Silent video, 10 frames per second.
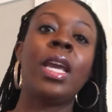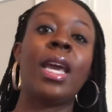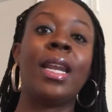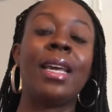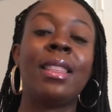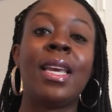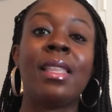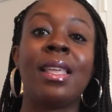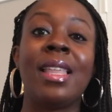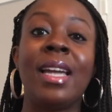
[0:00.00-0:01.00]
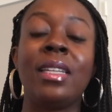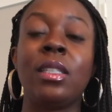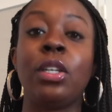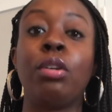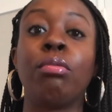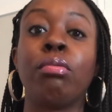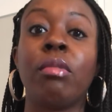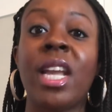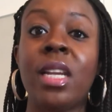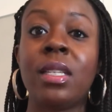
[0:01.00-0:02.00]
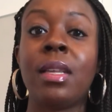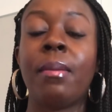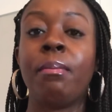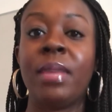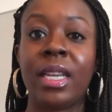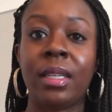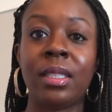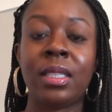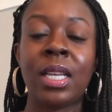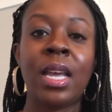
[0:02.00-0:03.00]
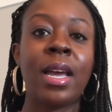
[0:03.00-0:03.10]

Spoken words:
And I think that that is a great mix.